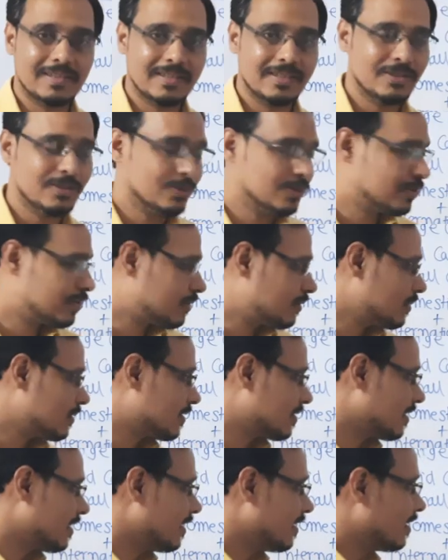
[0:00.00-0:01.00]
they used to
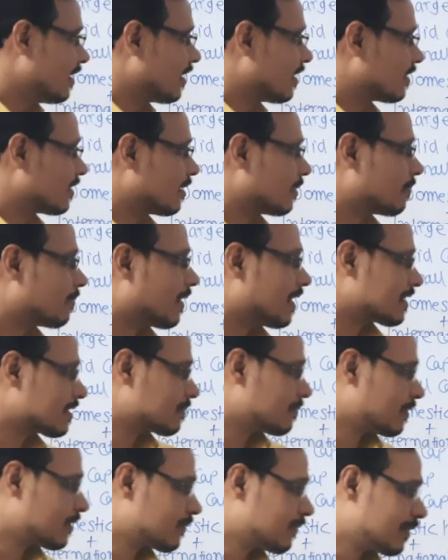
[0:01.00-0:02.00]
see the
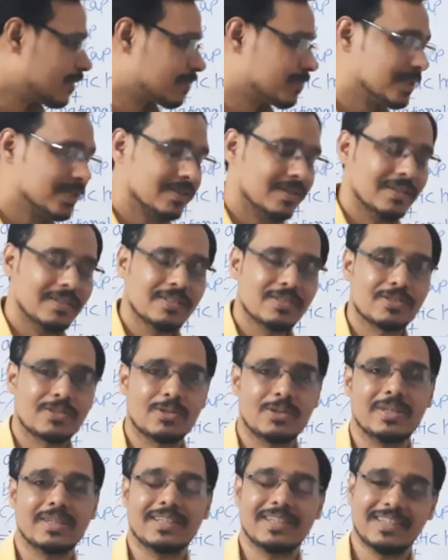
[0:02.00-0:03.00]
past performance and
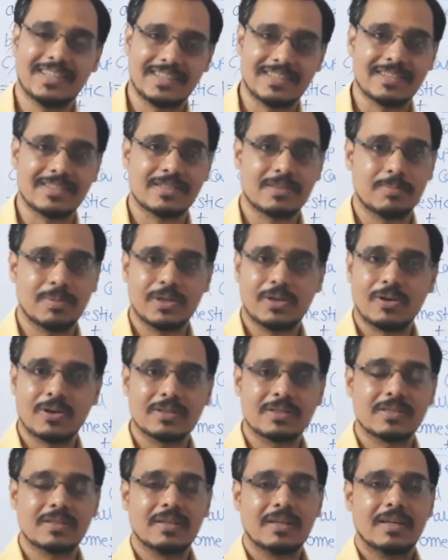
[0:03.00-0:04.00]
historic returns,
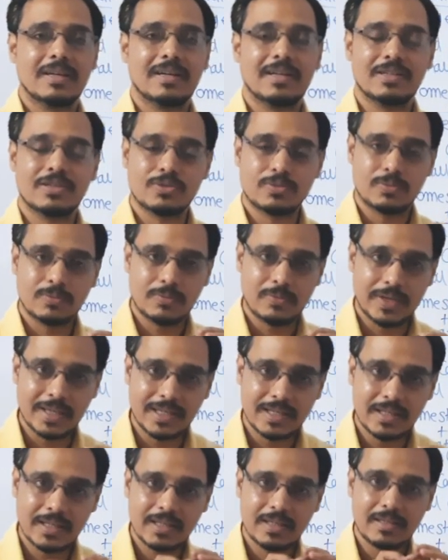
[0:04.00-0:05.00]
because it is
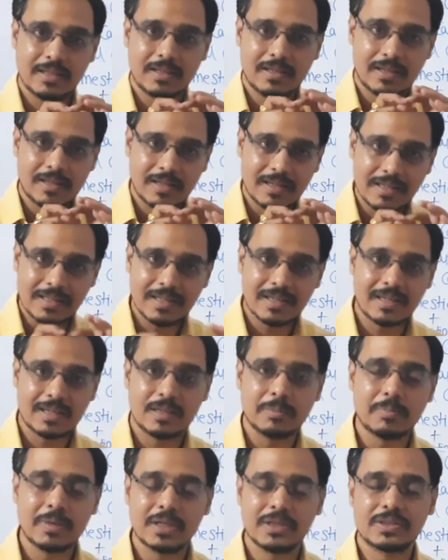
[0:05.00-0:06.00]
very
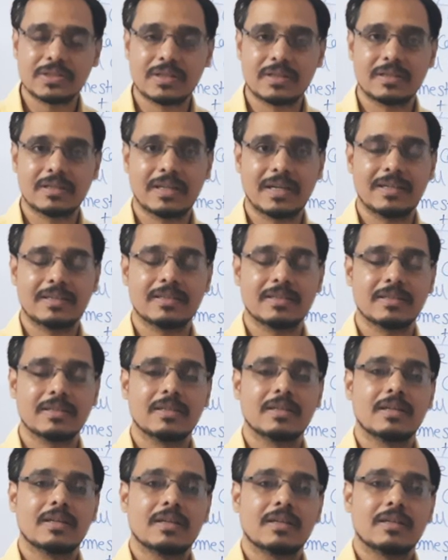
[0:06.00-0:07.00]
clearly mentioned
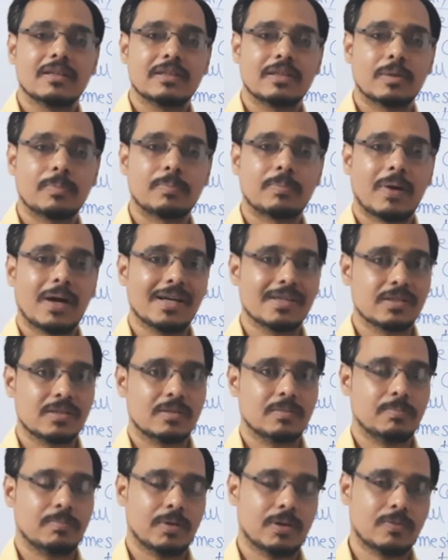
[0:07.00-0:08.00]
that the past
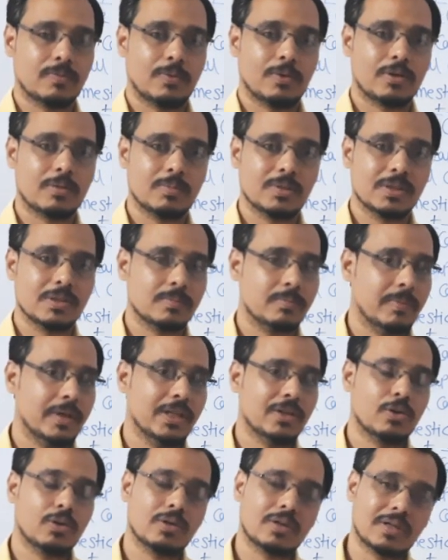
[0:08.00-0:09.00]
performance may
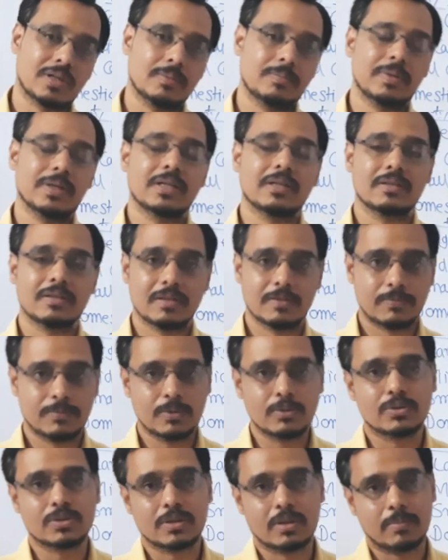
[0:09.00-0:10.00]
not repeat in the
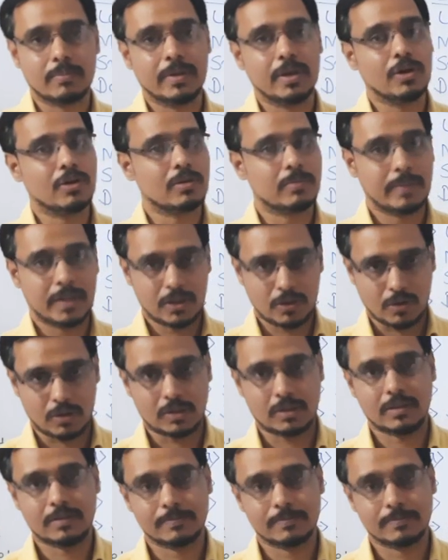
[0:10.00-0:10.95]
future, may or may not,